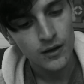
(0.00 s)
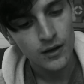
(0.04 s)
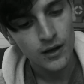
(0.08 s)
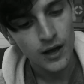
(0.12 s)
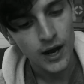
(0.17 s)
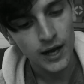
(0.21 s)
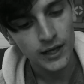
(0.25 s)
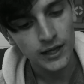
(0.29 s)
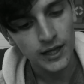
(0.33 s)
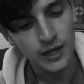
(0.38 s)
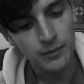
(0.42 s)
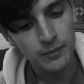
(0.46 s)

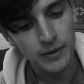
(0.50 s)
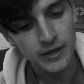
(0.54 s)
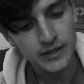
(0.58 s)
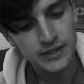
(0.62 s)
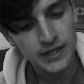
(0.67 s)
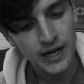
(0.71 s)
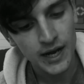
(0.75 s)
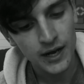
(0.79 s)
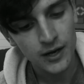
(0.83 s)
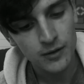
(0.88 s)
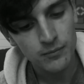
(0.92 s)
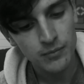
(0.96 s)
I let my
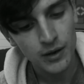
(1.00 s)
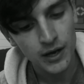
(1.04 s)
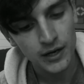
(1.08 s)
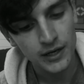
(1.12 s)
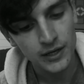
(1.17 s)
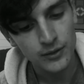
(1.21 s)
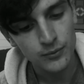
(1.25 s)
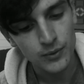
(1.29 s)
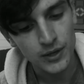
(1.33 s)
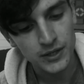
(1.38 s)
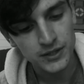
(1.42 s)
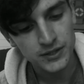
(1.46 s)
tired body
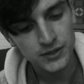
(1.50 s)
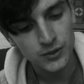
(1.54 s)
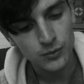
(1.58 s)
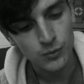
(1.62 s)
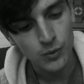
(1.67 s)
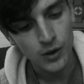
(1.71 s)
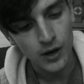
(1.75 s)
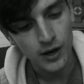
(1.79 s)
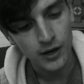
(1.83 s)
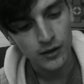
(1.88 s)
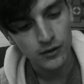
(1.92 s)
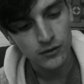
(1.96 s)
rest a
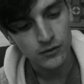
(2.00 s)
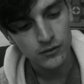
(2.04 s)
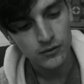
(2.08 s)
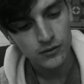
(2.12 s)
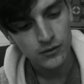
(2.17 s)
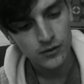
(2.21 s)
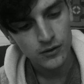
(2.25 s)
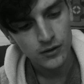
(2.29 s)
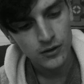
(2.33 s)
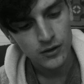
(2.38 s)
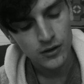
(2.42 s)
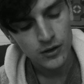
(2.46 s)
while.
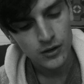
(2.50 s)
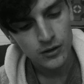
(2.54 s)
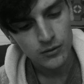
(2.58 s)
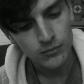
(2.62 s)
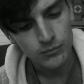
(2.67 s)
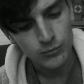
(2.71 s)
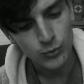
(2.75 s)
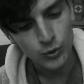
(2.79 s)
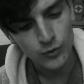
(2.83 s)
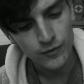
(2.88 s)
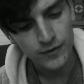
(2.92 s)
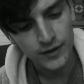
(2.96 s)

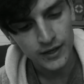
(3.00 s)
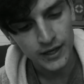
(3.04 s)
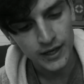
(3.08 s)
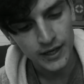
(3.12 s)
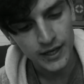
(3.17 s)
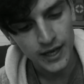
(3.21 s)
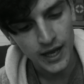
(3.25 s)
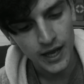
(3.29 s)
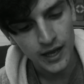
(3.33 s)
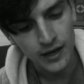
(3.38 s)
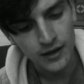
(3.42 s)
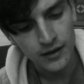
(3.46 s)
Moving
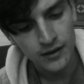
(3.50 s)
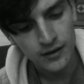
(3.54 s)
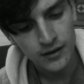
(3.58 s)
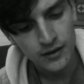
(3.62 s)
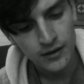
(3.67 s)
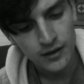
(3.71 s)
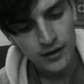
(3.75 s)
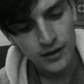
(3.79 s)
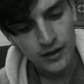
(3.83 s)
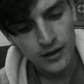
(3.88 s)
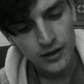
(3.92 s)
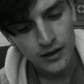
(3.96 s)
again,
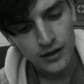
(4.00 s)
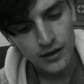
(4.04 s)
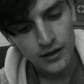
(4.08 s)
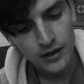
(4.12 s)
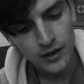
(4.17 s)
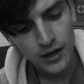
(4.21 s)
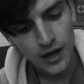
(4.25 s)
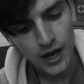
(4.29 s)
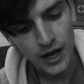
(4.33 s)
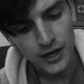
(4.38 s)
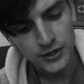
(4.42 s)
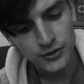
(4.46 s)

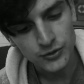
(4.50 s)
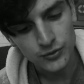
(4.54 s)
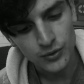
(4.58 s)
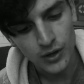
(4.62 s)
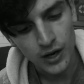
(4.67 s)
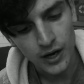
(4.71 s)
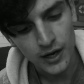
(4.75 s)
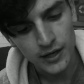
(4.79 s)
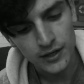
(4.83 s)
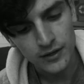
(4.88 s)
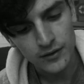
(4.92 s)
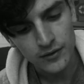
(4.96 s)
I
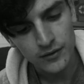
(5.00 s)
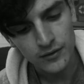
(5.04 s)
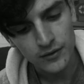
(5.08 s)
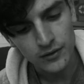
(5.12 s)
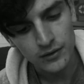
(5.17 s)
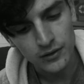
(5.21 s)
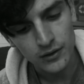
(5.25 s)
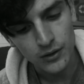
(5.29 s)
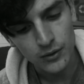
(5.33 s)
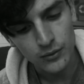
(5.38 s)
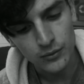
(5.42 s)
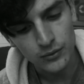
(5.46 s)
tried the
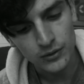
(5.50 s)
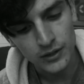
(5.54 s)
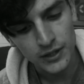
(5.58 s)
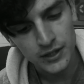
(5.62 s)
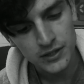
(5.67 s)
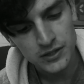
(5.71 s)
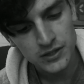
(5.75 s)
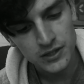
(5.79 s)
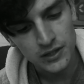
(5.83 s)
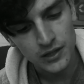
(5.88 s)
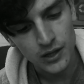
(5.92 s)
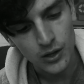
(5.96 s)
lonely
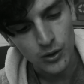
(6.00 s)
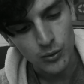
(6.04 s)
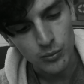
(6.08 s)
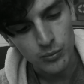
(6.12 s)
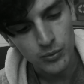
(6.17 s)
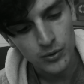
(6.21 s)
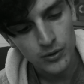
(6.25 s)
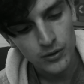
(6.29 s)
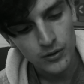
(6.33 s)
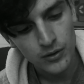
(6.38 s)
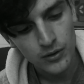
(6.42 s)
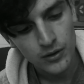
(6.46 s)
slope.
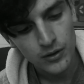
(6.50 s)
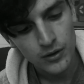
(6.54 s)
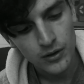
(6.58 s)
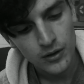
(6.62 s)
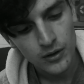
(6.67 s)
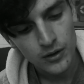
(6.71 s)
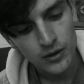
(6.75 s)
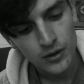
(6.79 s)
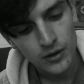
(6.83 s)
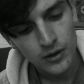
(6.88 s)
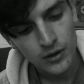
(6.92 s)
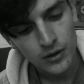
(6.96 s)

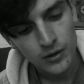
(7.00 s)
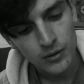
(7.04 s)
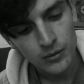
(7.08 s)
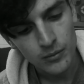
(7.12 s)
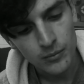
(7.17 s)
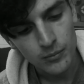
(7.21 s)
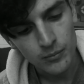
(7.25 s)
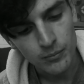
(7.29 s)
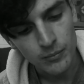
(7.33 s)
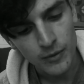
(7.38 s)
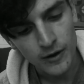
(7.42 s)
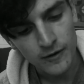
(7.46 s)

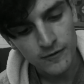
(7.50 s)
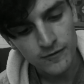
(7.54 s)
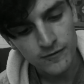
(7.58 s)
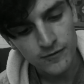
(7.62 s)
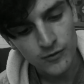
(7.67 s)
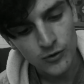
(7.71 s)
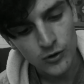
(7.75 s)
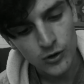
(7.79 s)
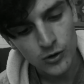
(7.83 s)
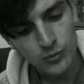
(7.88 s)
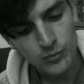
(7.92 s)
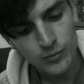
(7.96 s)
My
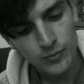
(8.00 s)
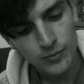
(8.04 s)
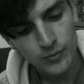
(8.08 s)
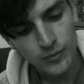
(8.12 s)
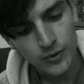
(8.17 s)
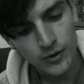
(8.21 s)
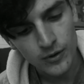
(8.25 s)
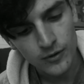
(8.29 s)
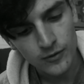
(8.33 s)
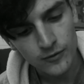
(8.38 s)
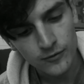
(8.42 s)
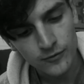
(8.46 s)
firm
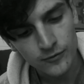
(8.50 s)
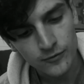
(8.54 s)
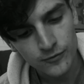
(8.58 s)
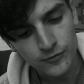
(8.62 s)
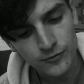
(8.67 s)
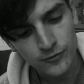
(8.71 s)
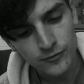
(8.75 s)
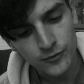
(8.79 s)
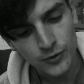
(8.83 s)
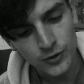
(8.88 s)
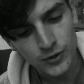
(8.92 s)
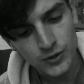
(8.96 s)

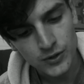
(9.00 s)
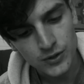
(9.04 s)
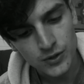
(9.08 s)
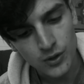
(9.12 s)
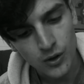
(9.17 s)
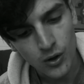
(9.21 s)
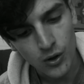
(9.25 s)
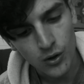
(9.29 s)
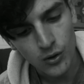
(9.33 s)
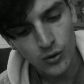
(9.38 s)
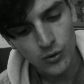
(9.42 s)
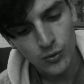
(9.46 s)
foot
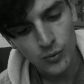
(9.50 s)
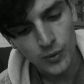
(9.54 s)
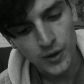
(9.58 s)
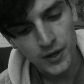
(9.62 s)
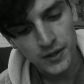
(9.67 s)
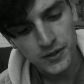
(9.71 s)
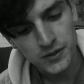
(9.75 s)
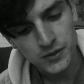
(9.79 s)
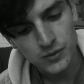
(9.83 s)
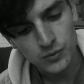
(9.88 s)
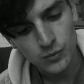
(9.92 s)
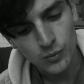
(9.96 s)

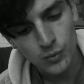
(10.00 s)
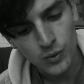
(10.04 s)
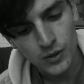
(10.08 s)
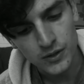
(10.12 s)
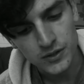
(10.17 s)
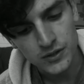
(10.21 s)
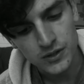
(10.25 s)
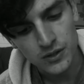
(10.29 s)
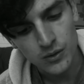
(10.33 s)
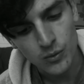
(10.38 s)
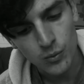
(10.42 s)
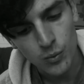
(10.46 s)
always
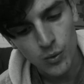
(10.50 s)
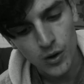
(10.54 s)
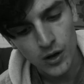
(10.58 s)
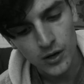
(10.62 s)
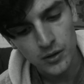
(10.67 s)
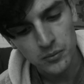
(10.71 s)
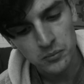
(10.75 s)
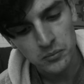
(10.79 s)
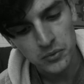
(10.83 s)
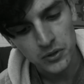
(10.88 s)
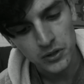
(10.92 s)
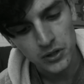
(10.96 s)
was the
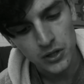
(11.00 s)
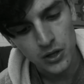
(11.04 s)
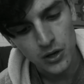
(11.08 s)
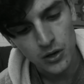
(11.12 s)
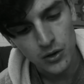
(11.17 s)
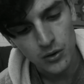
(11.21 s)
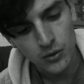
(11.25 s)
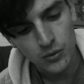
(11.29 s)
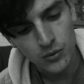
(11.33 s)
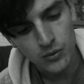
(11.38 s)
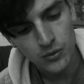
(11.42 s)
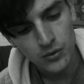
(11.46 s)
one
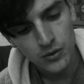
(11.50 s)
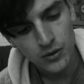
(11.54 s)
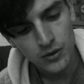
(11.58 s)
below,